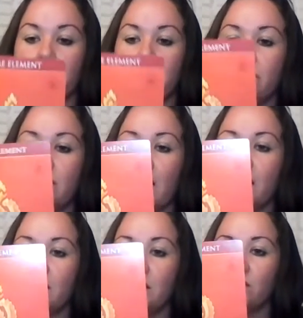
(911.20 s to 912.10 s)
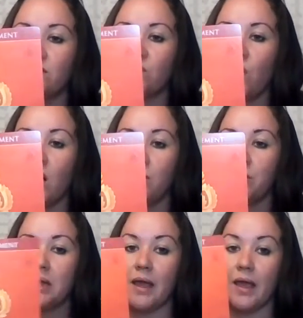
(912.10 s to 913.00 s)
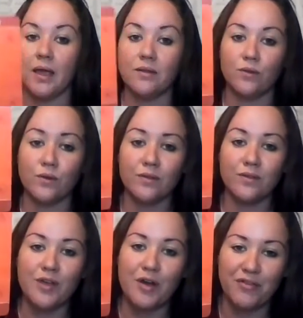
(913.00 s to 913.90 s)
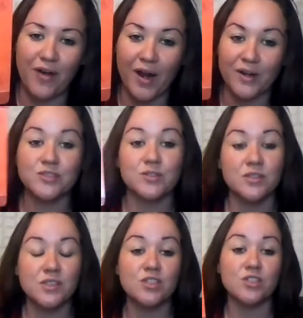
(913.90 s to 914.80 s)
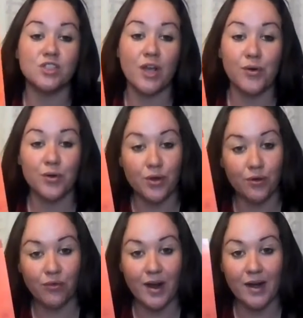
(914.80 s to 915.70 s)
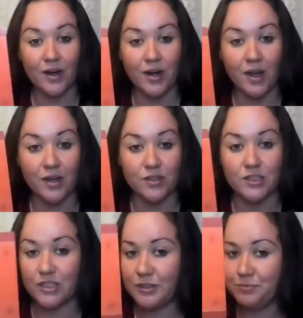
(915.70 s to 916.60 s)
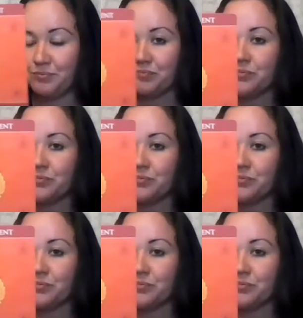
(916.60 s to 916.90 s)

standing, squat, plank. So this is a fire. So this is to channel your fire energy,